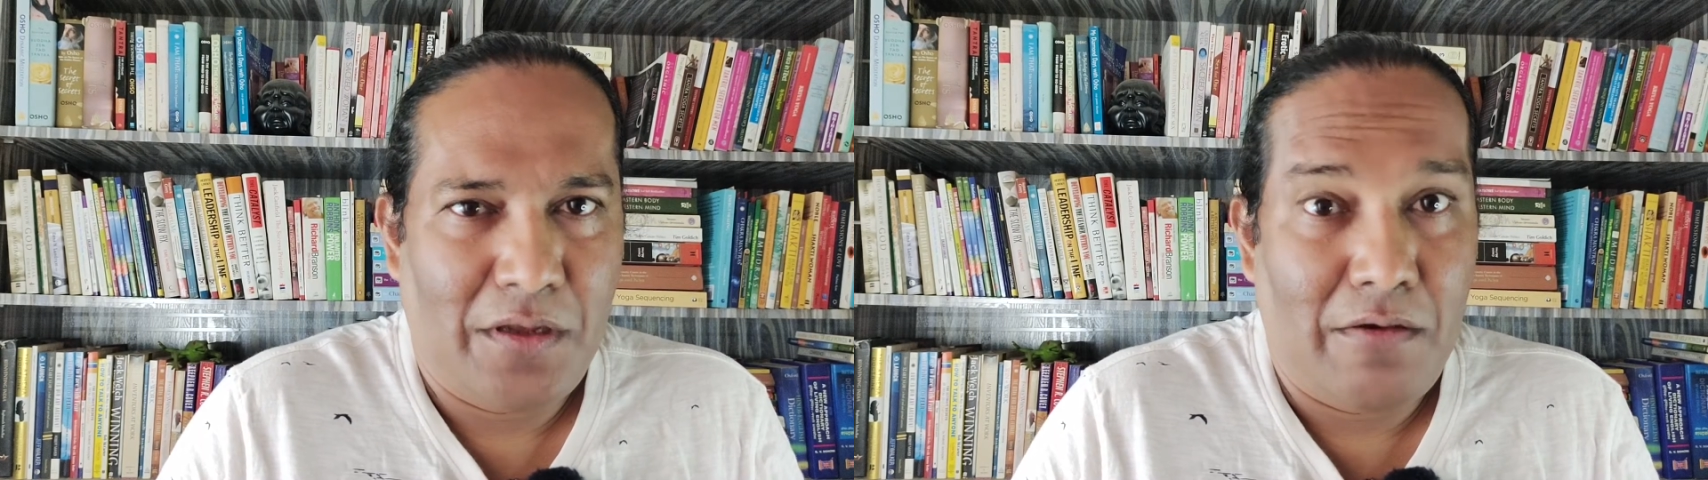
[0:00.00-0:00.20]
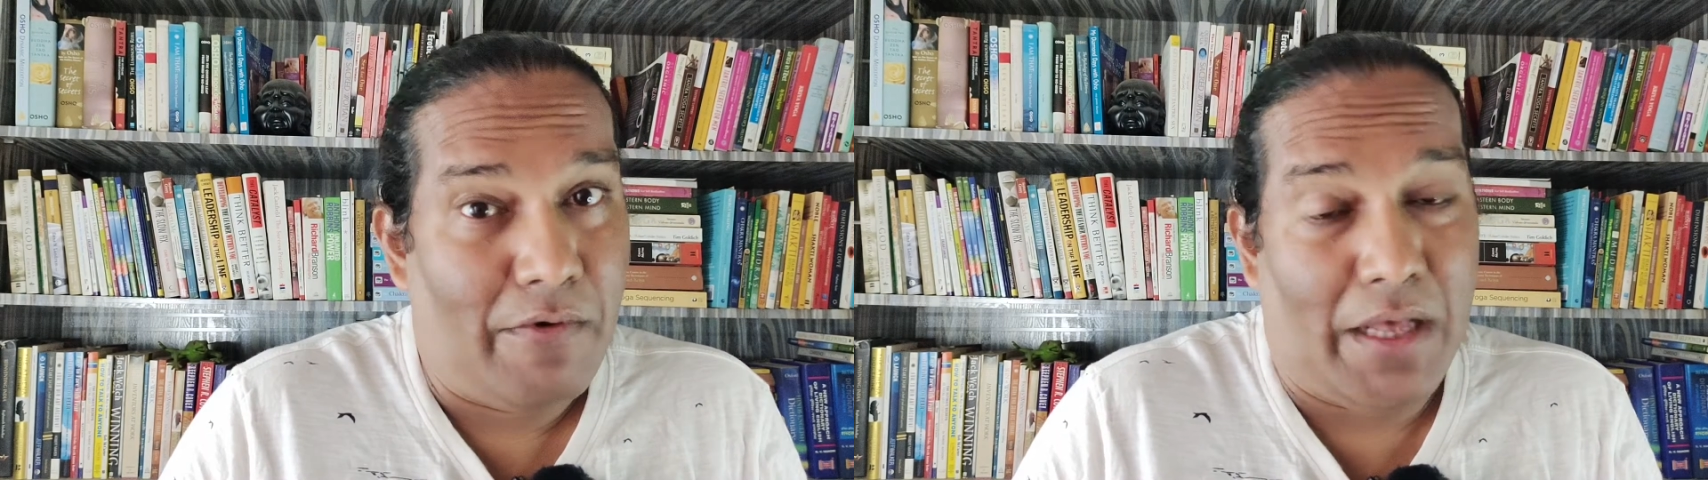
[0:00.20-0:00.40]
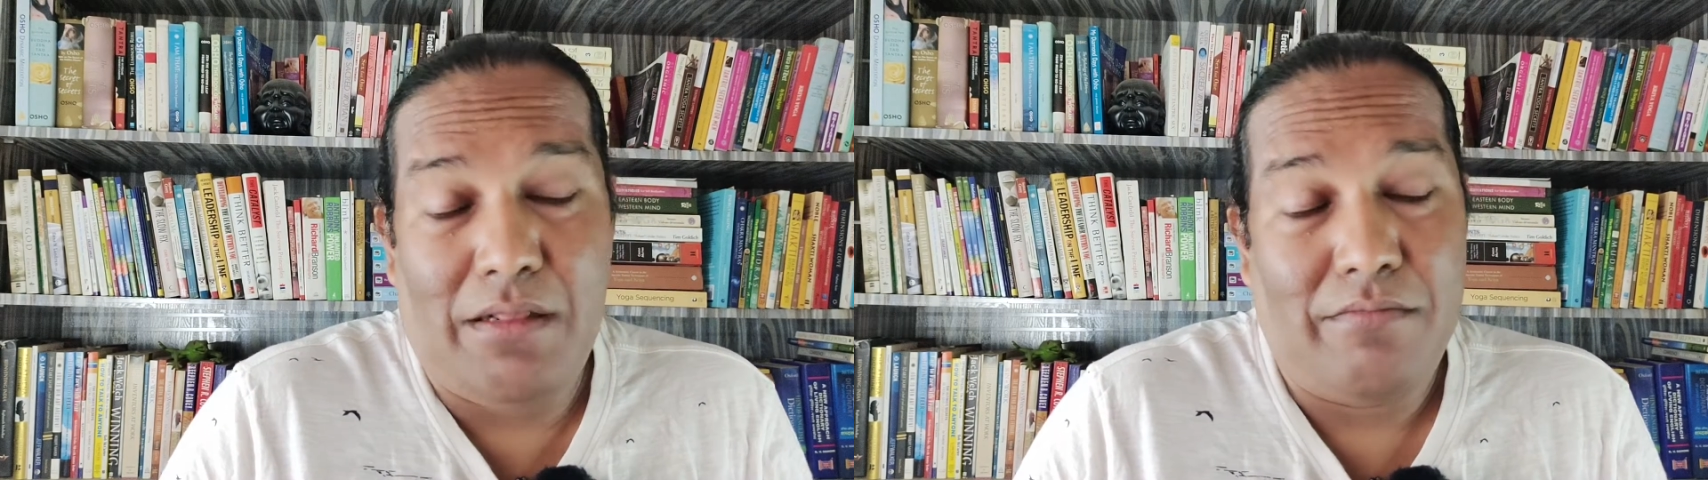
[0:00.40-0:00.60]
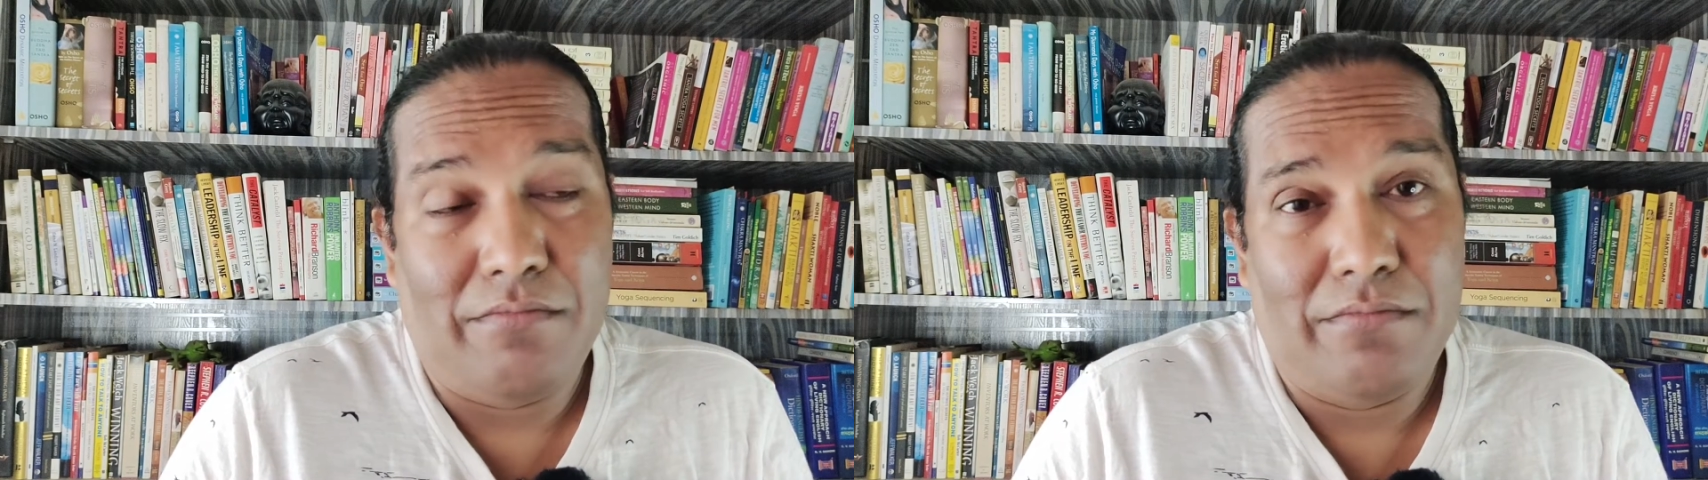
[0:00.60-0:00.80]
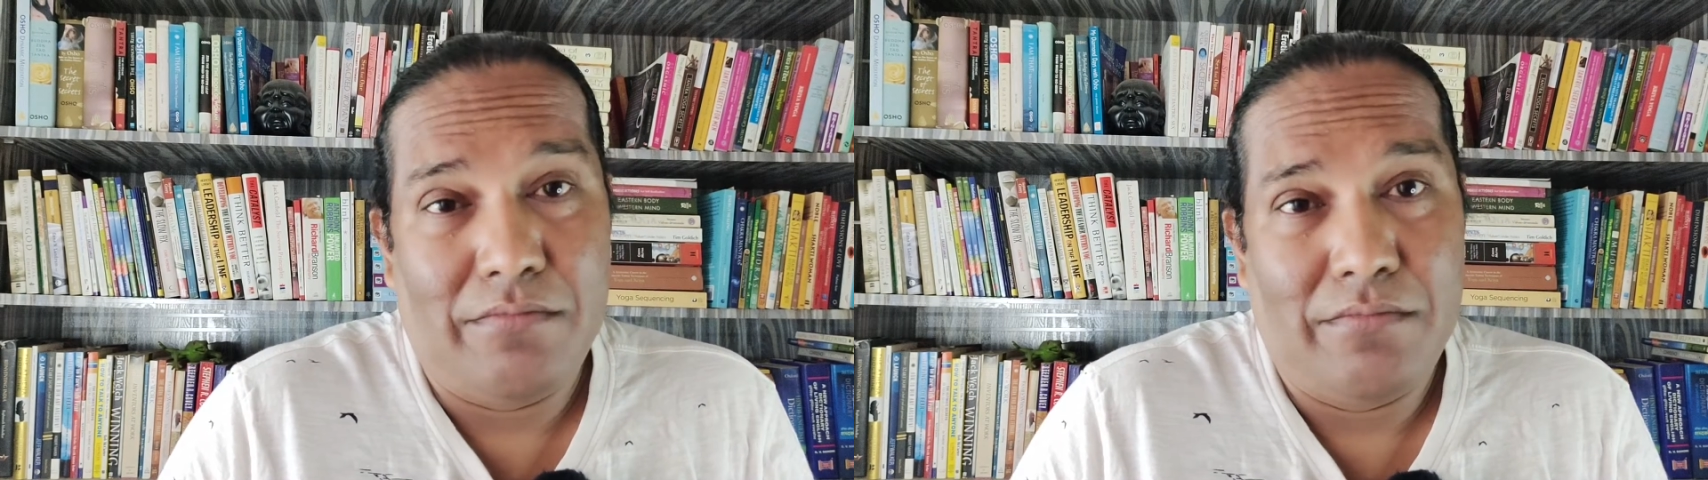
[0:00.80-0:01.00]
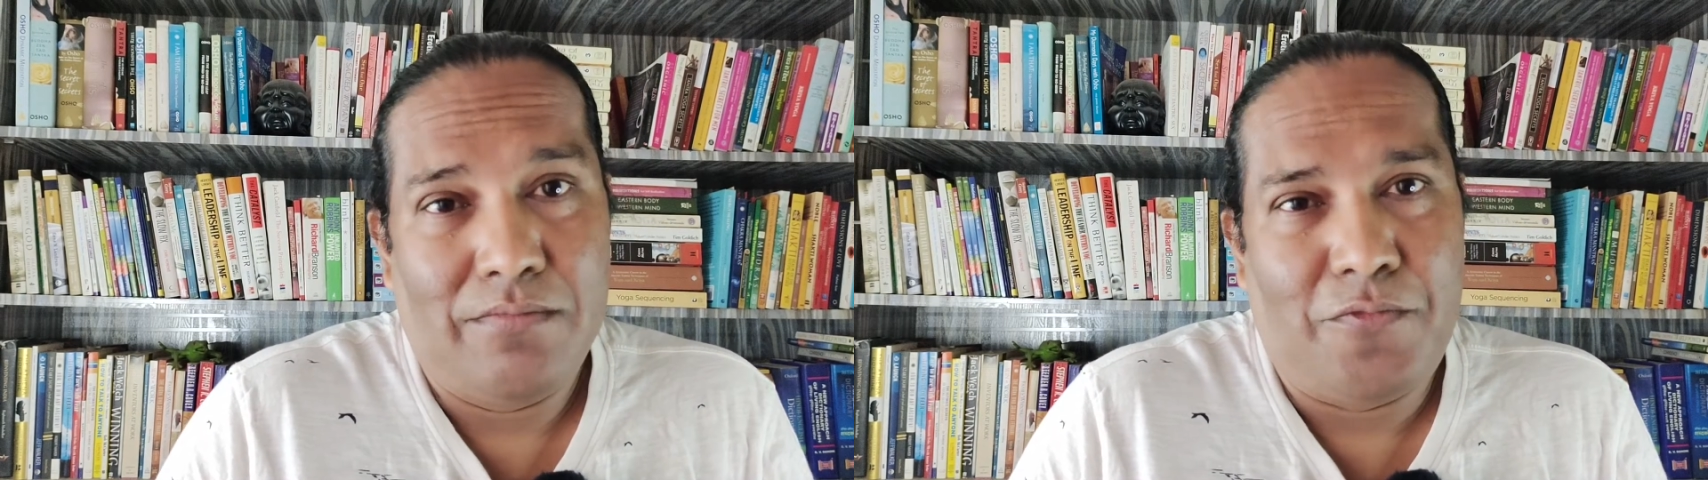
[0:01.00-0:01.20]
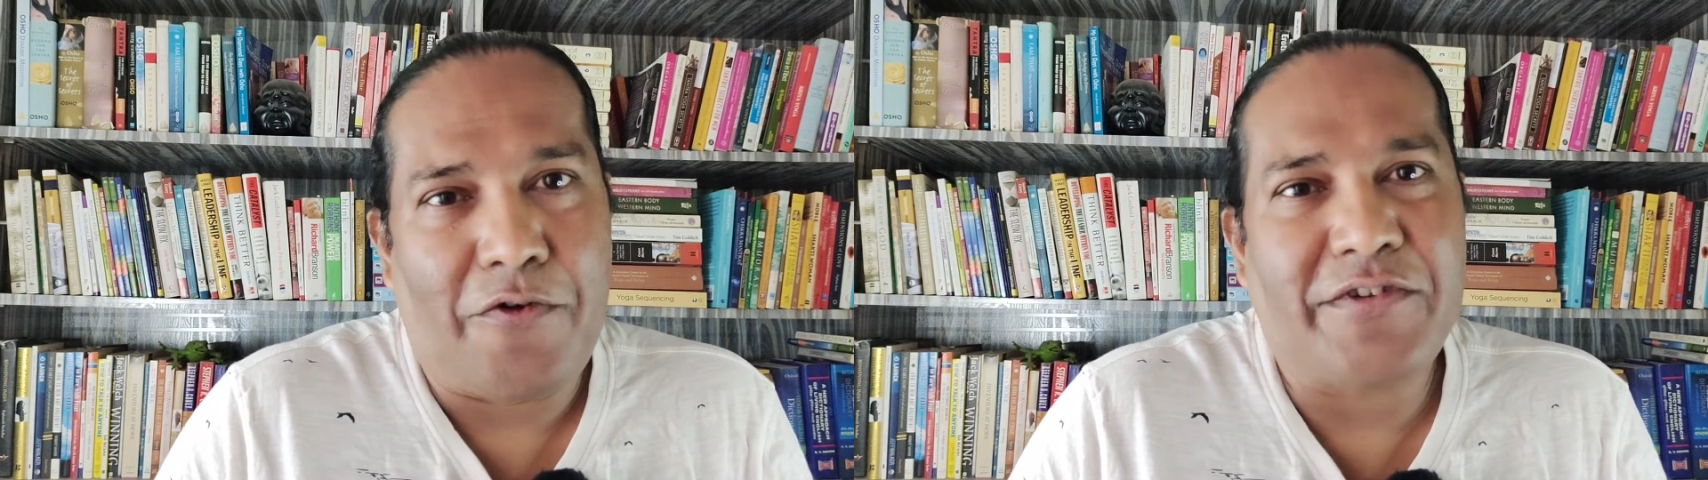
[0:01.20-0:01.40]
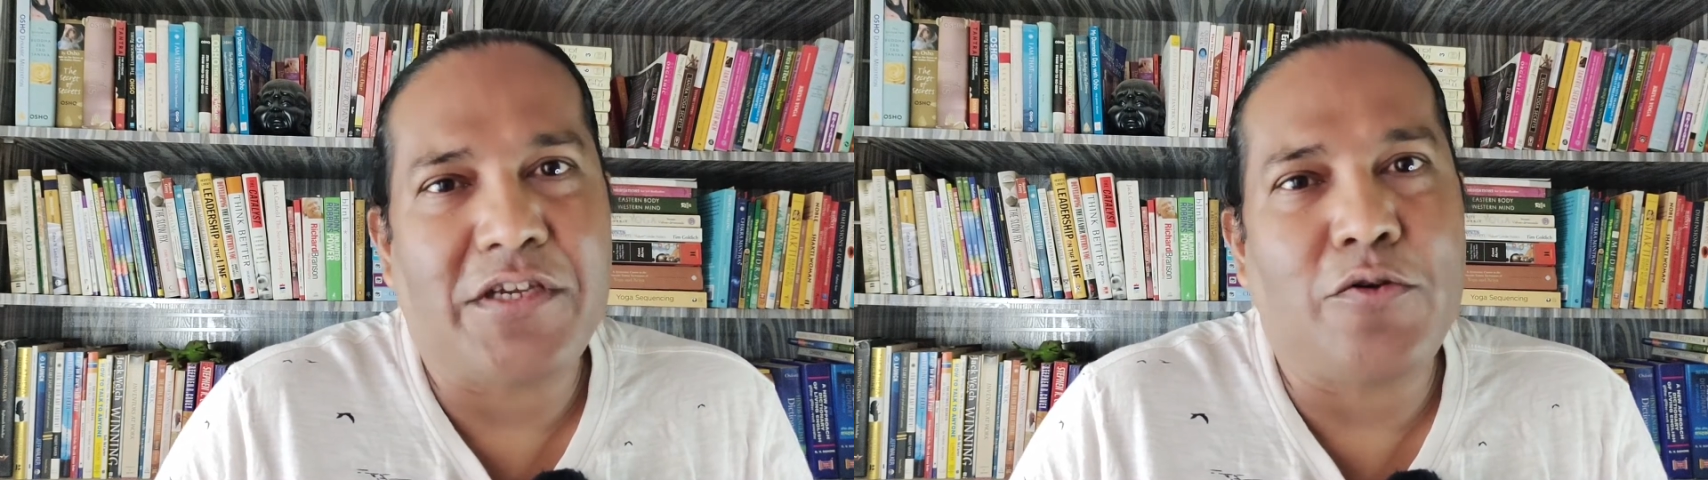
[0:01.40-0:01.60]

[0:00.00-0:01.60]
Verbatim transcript: Well, Professor